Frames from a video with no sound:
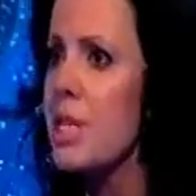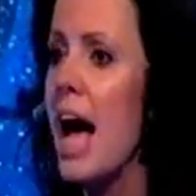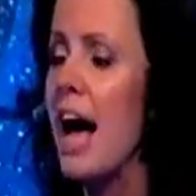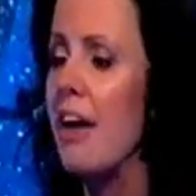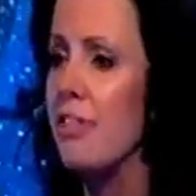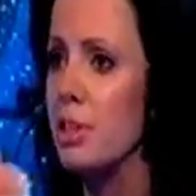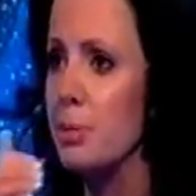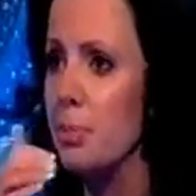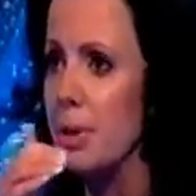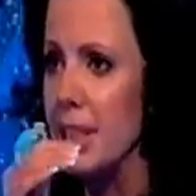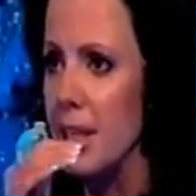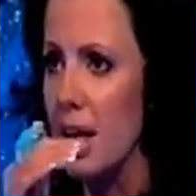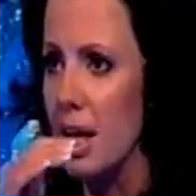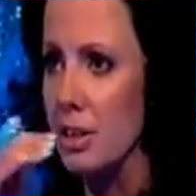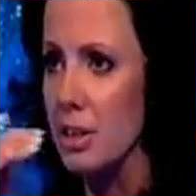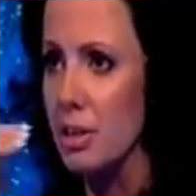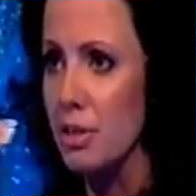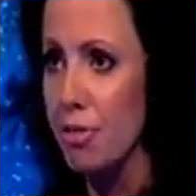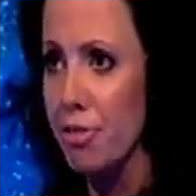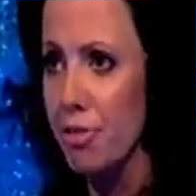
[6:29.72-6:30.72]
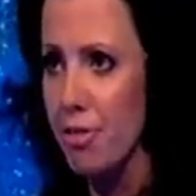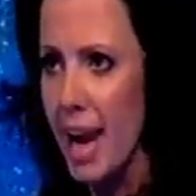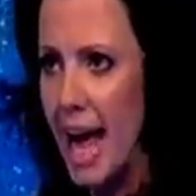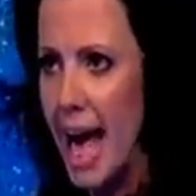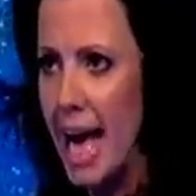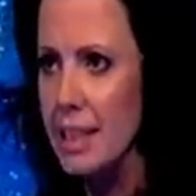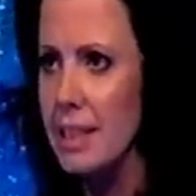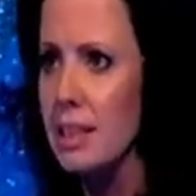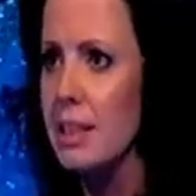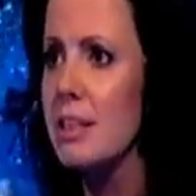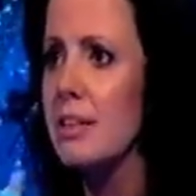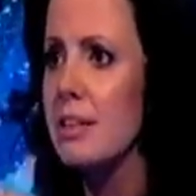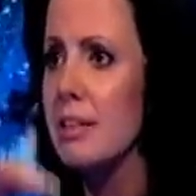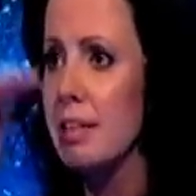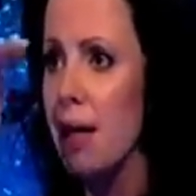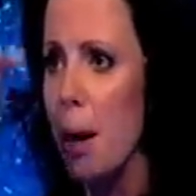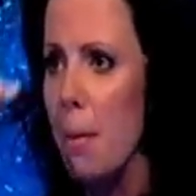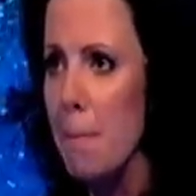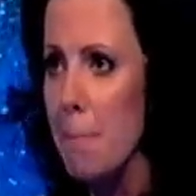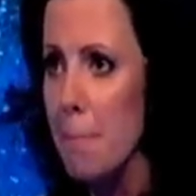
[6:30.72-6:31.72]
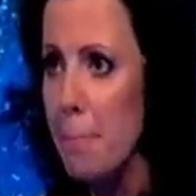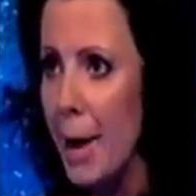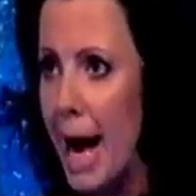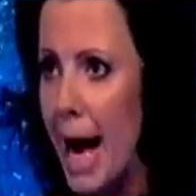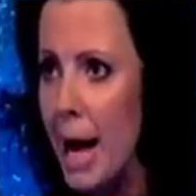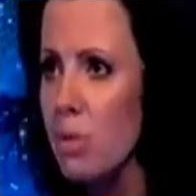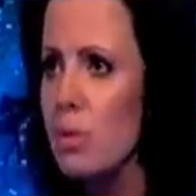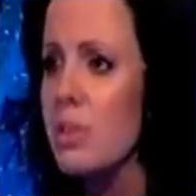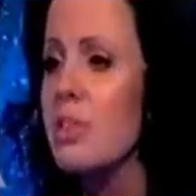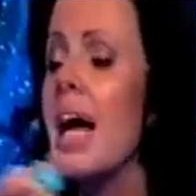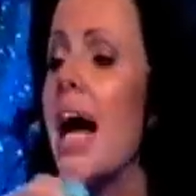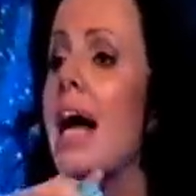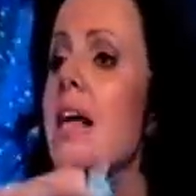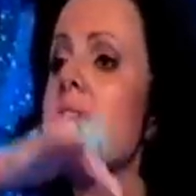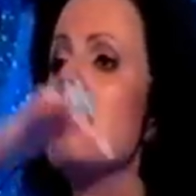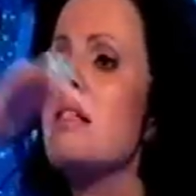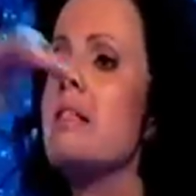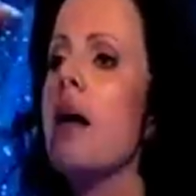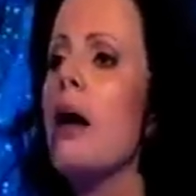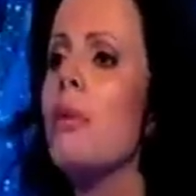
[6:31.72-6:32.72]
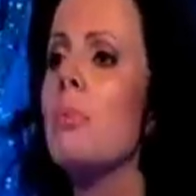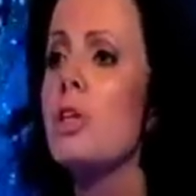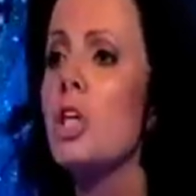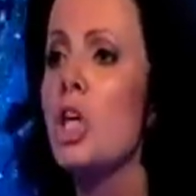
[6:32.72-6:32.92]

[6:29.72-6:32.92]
have to be danced flat, some bounce, and some